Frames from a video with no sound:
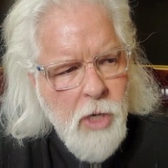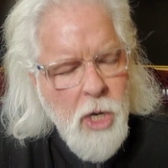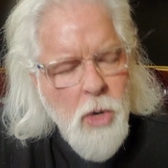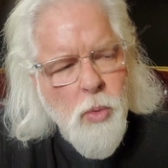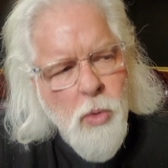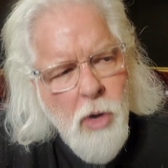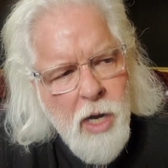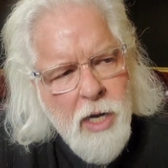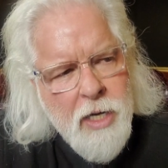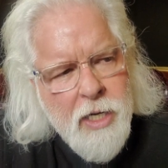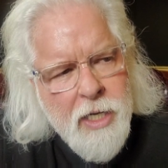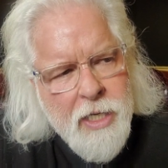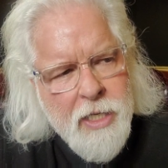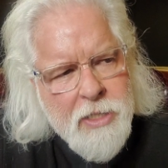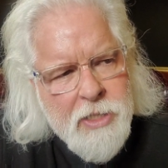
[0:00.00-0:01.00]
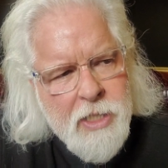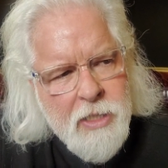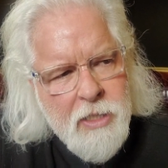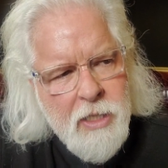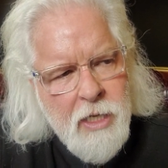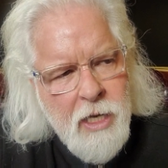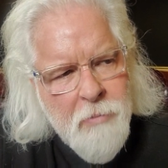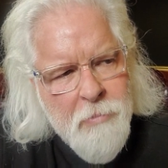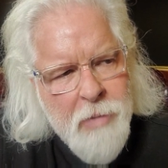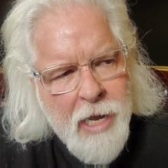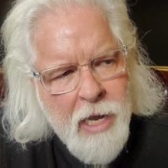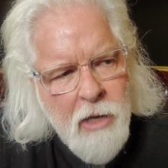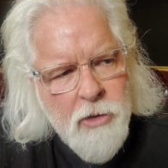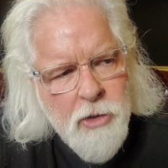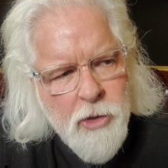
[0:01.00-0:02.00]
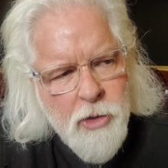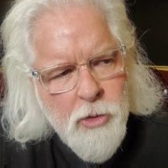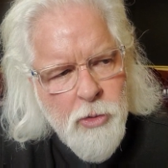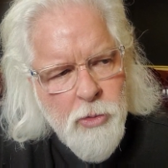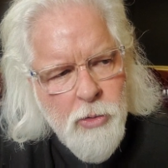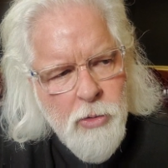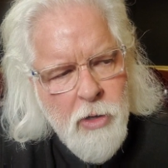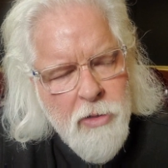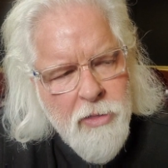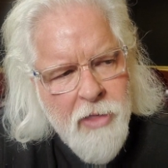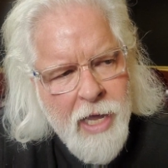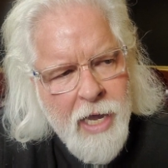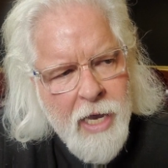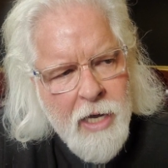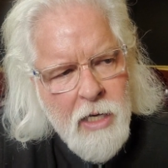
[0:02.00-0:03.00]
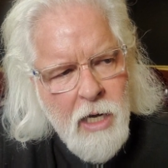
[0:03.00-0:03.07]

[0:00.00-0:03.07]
What is it about you that